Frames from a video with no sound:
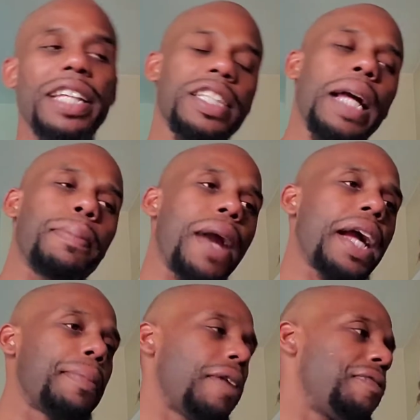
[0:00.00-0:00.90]
like
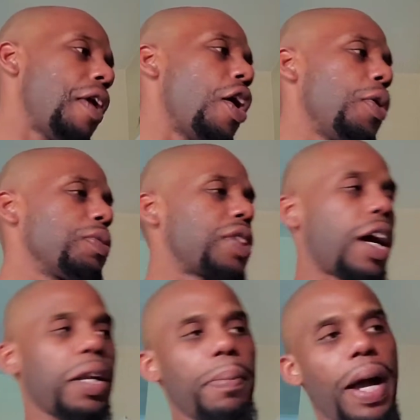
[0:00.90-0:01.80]
brag about phones,
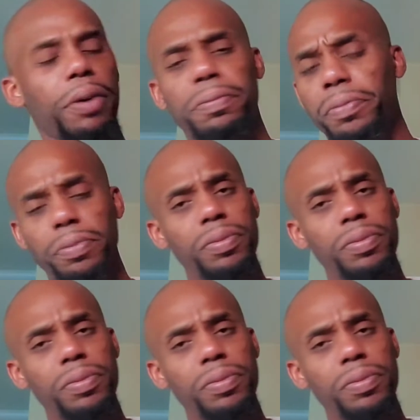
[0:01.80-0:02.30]
talking about